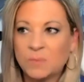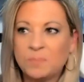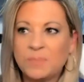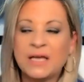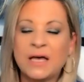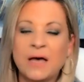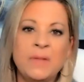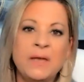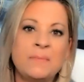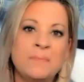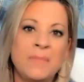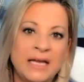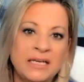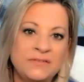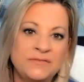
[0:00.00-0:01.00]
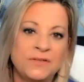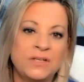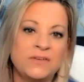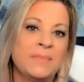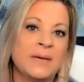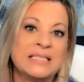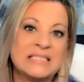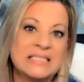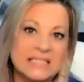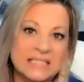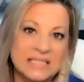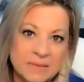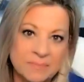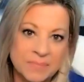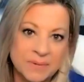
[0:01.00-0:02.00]
Becoming mindful of my
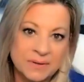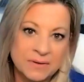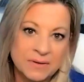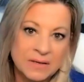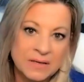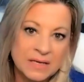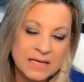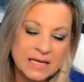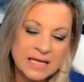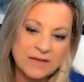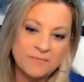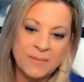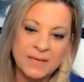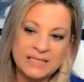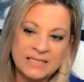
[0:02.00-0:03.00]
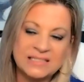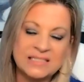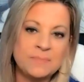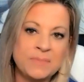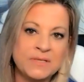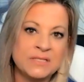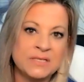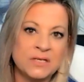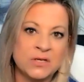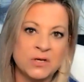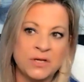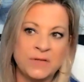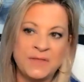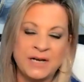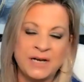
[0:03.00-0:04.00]
sleep. If my sleep isn't
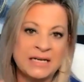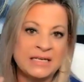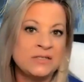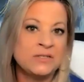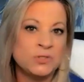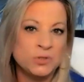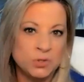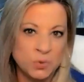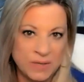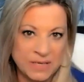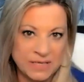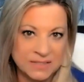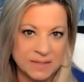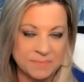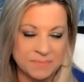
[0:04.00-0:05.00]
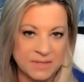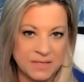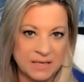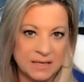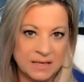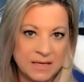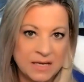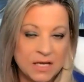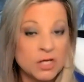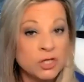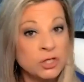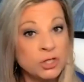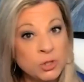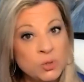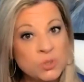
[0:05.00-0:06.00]
good, then I need to tweak something.
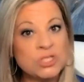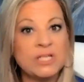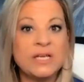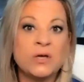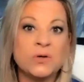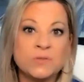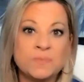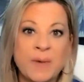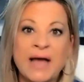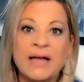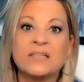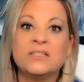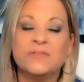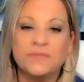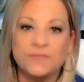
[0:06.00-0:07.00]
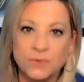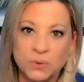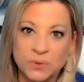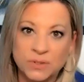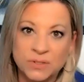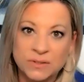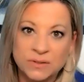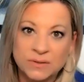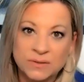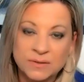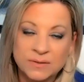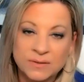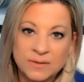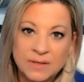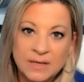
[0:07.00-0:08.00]
Usually it goes back to food.
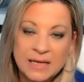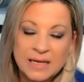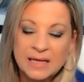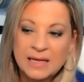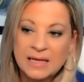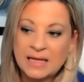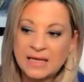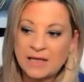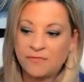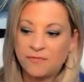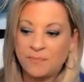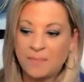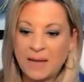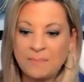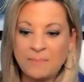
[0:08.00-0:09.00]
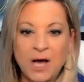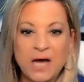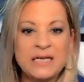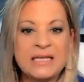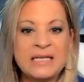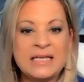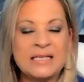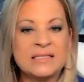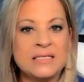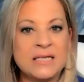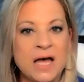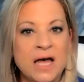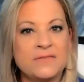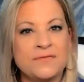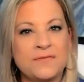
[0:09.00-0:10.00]
If my body is
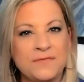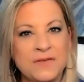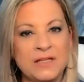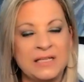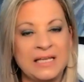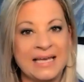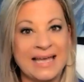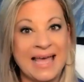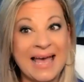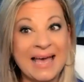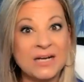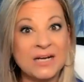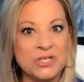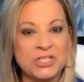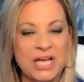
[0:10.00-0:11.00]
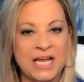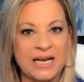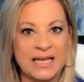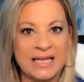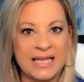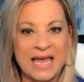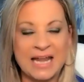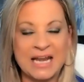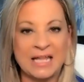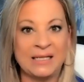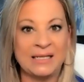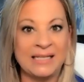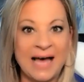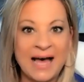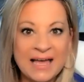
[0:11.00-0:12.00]
not feeling energetic and
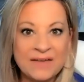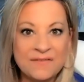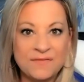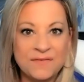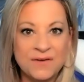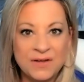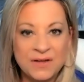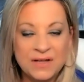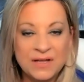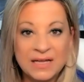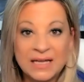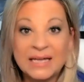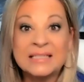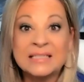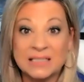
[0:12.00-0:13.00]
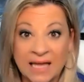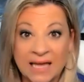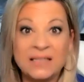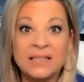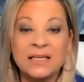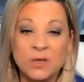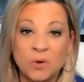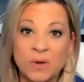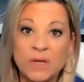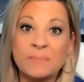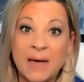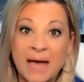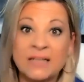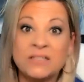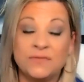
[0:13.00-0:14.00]
alive, it's likely going
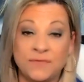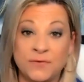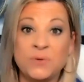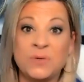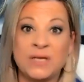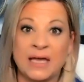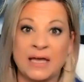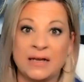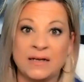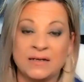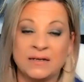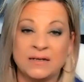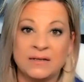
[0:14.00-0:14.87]
back to food again.